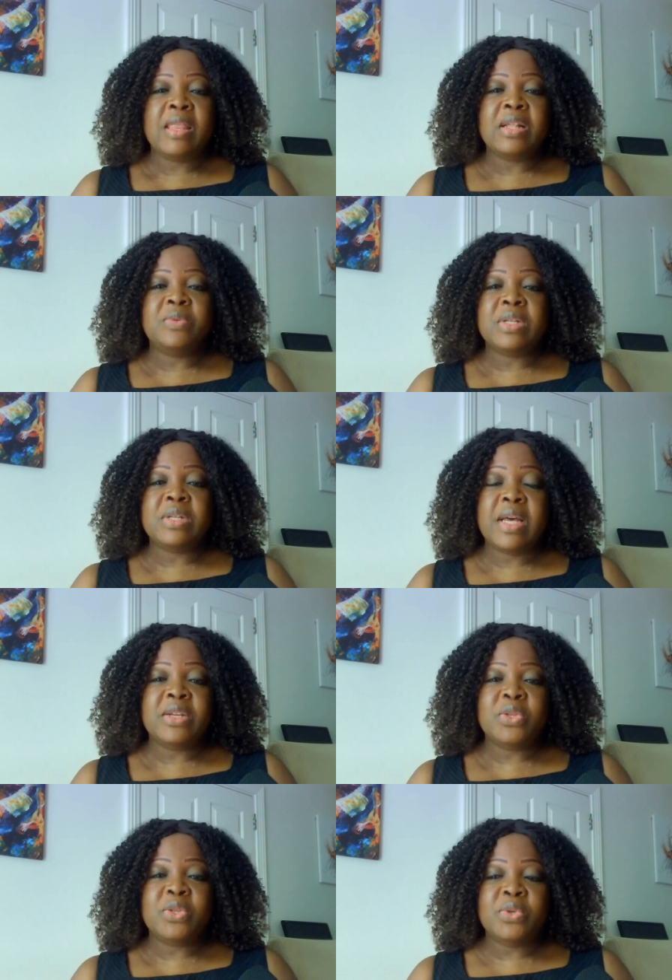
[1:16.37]
That's what
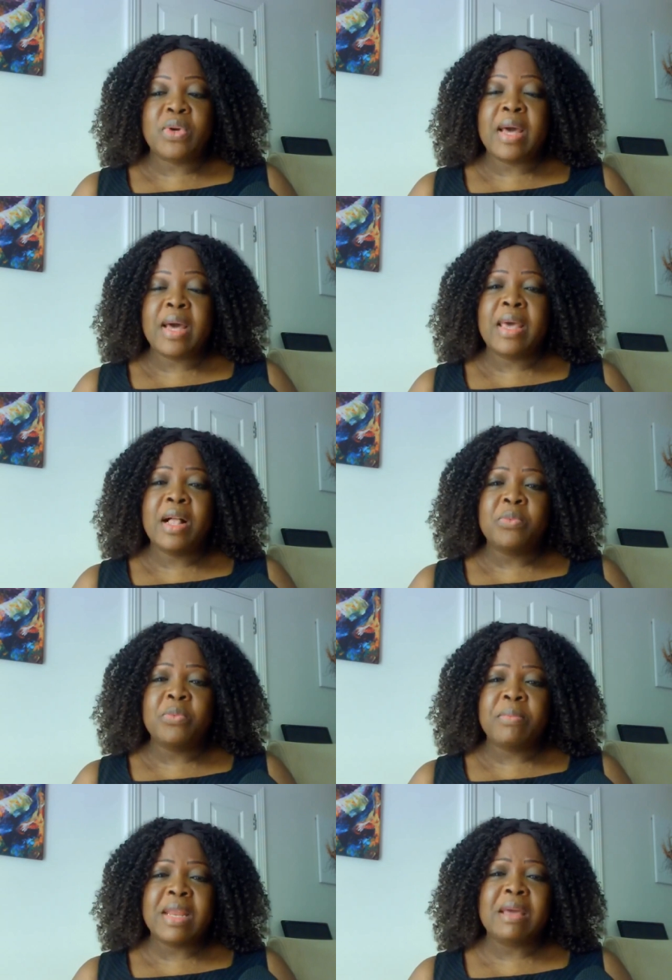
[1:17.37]
I do. I
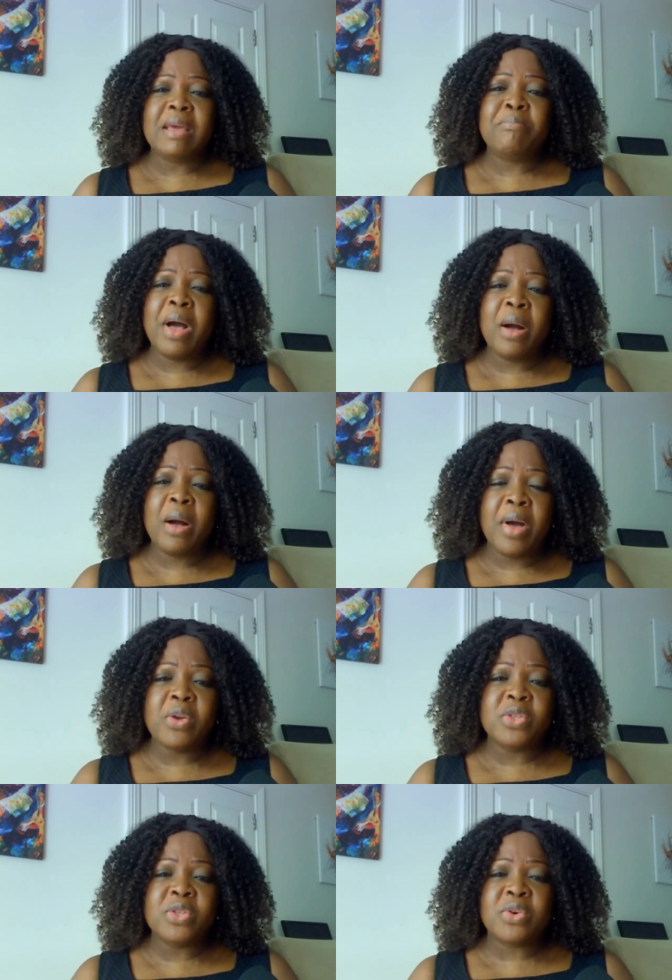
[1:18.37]
help women
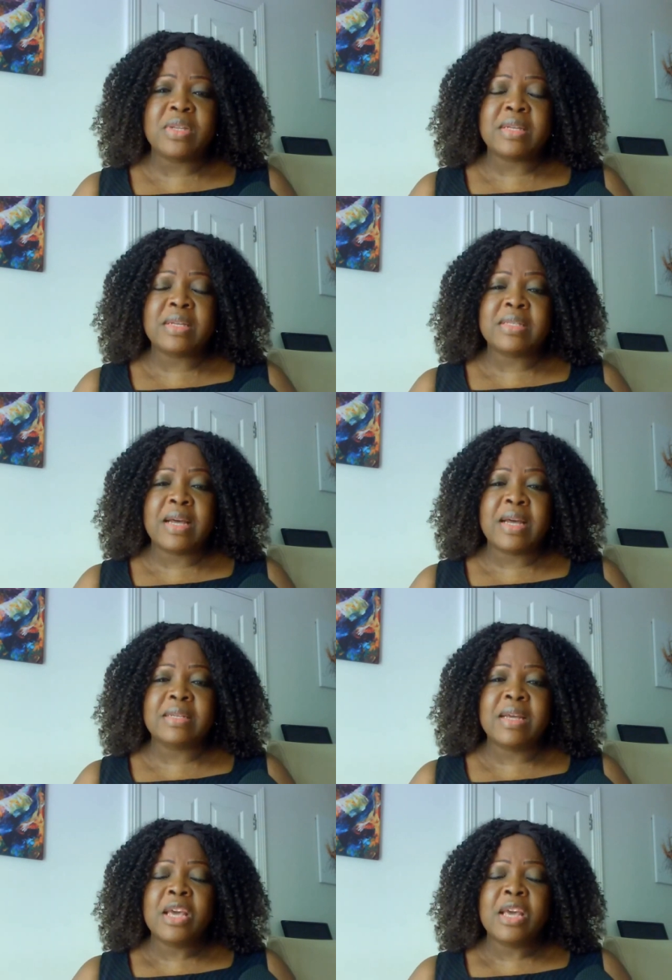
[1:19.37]
empower you to
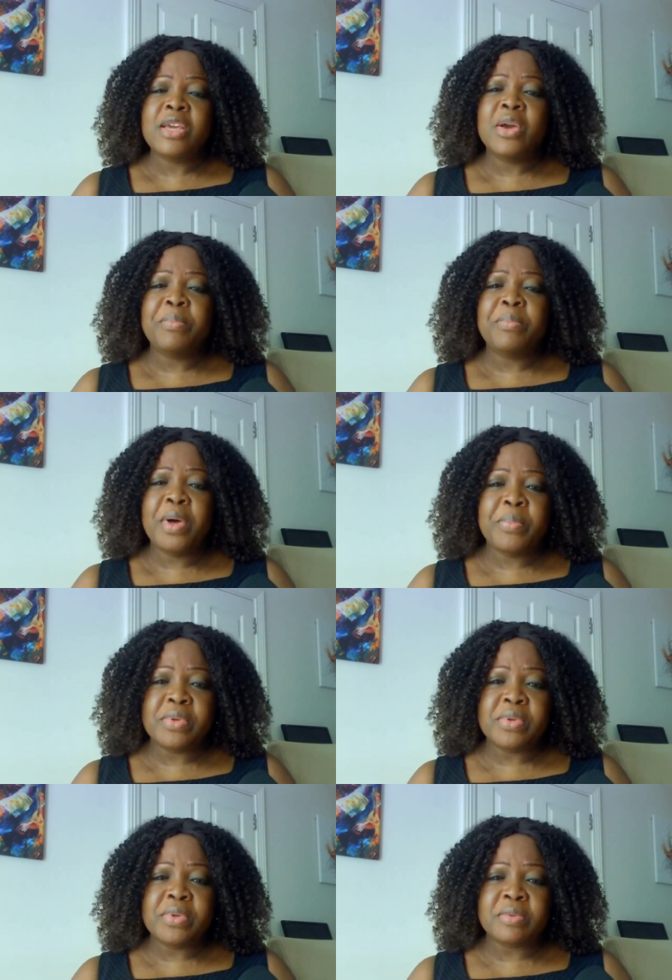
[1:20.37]
understand your
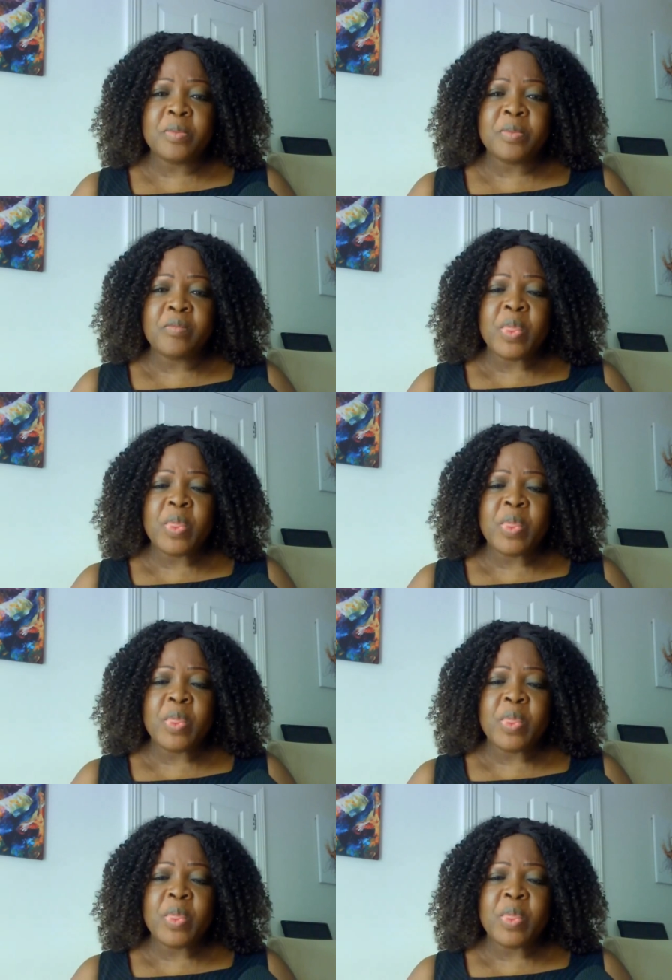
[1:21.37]
purpose,